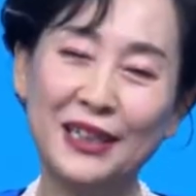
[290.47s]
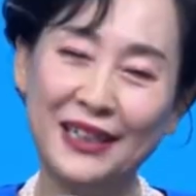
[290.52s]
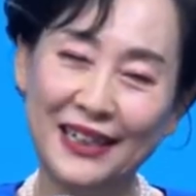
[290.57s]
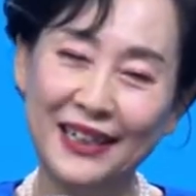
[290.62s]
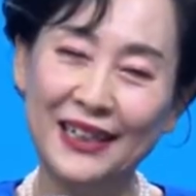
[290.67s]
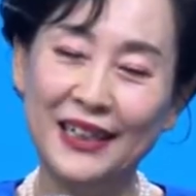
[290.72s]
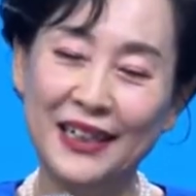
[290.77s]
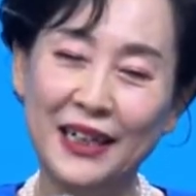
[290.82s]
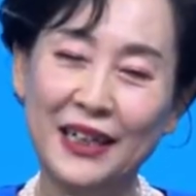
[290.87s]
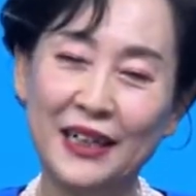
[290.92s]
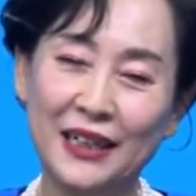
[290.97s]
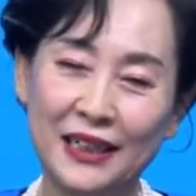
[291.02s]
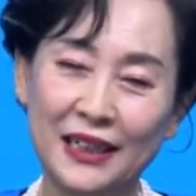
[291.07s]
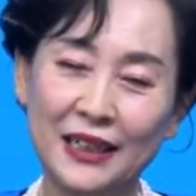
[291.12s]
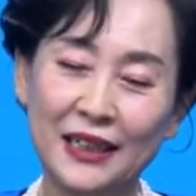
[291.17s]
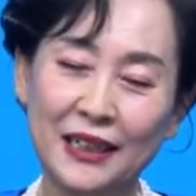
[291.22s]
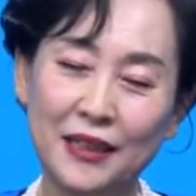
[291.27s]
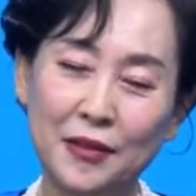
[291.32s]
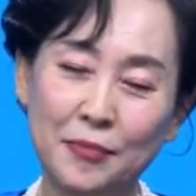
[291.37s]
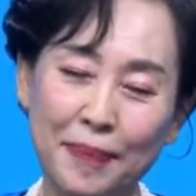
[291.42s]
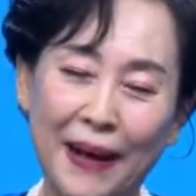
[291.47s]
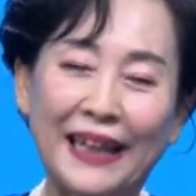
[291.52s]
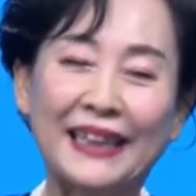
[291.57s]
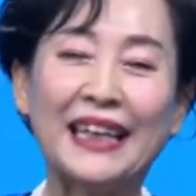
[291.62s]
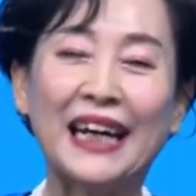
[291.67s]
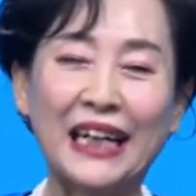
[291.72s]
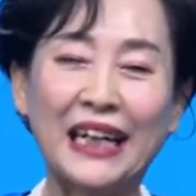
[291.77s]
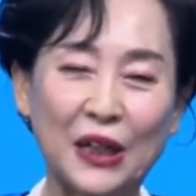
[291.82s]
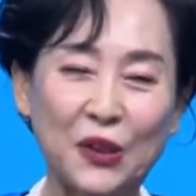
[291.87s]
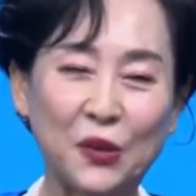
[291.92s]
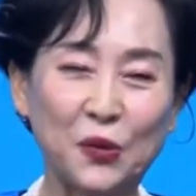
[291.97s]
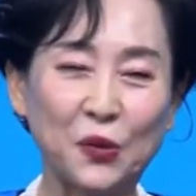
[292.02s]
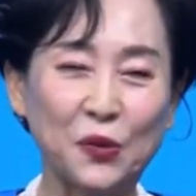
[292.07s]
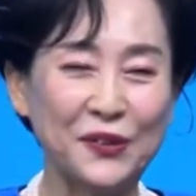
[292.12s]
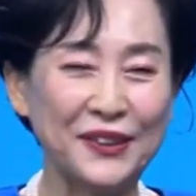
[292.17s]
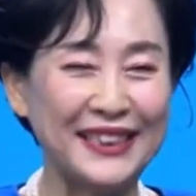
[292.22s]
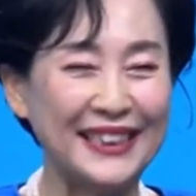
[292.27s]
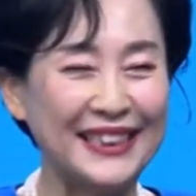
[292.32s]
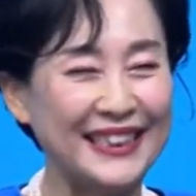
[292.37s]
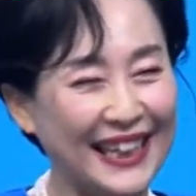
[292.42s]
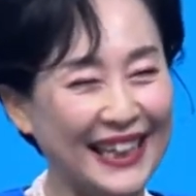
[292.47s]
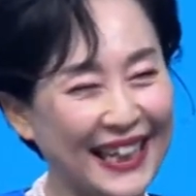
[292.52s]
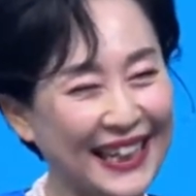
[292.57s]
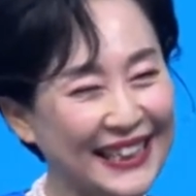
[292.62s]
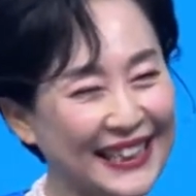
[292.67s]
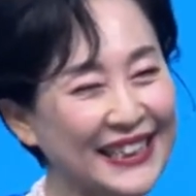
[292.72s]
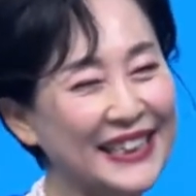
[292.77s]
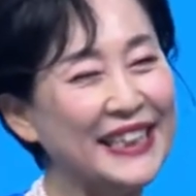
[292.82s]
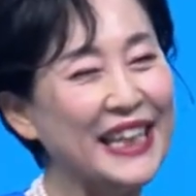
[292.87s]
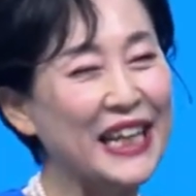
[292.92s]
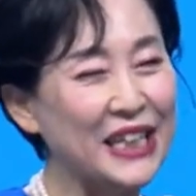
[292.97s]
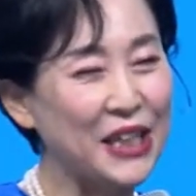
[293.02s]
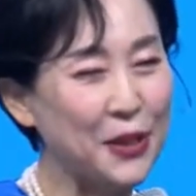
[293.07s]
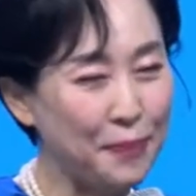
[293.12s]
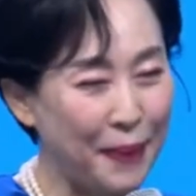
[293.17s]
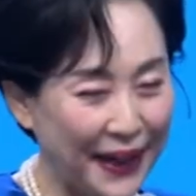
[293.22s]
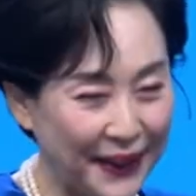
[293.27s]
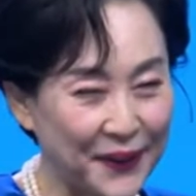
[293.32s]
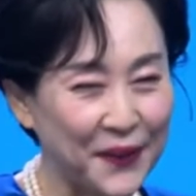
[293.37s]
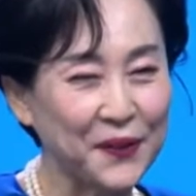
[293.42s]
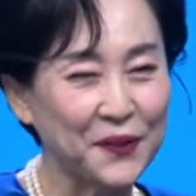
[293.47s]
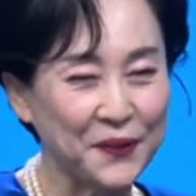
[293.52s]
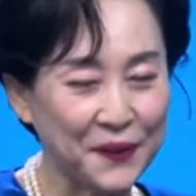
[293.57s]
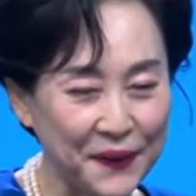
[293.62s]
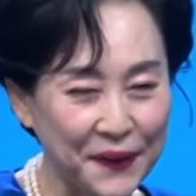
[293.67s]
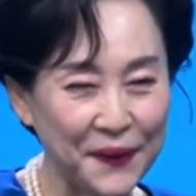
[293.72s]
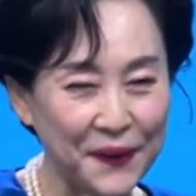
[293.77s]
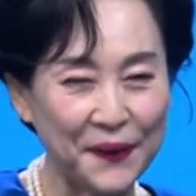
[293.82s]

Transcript: So I